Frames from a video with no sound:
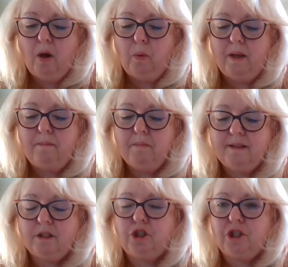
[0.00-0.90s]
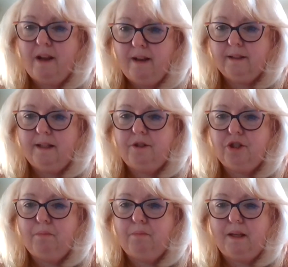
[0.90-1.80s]
We must
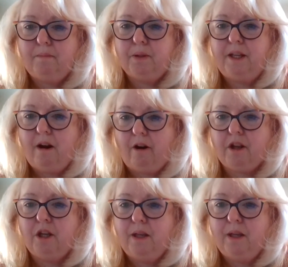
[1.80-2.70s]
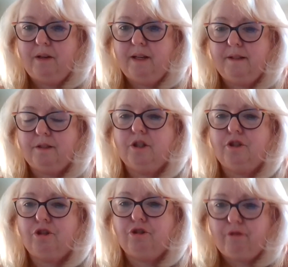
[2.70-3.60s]
challenge the people in our communities to
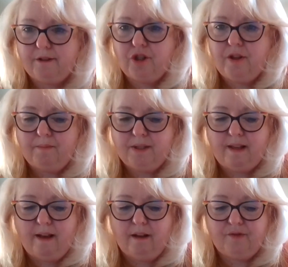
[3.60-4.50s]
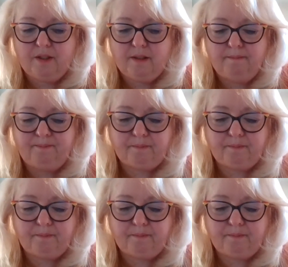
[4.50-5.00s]
stretch themselves.